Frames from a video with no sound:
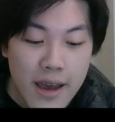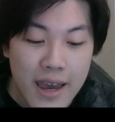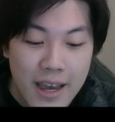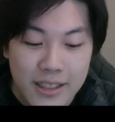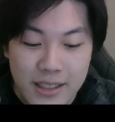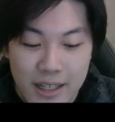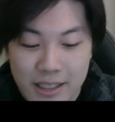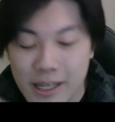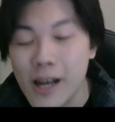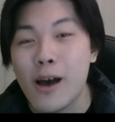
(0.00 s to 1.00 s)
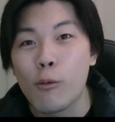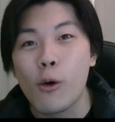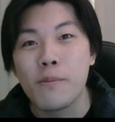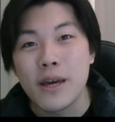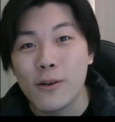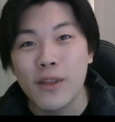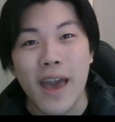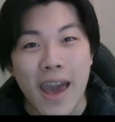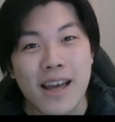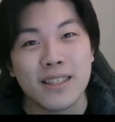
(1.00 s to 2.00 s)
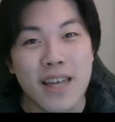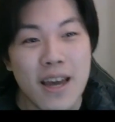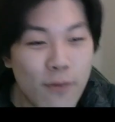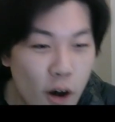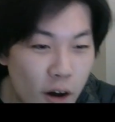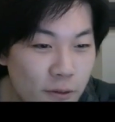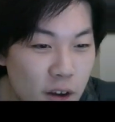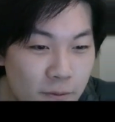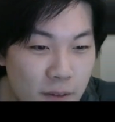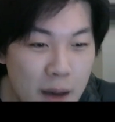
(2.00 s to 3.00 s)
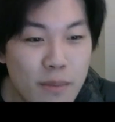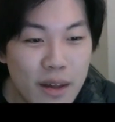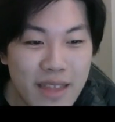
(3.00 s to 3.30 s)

is the skill up will be on the 18th of November.